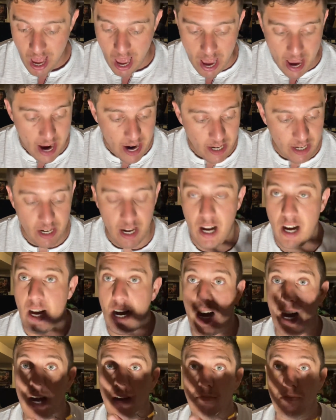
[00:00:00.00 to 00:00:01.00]
And,
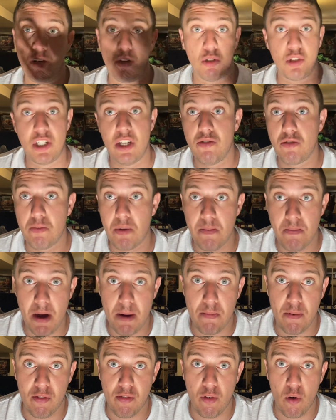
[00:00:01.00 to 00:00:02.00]
Steve's been
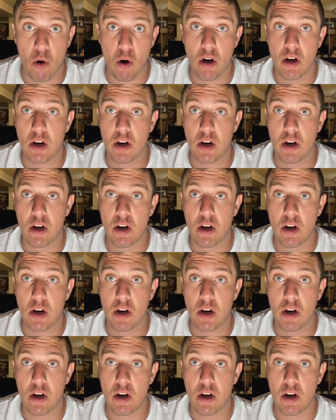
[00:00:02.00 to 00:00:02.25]
bit before.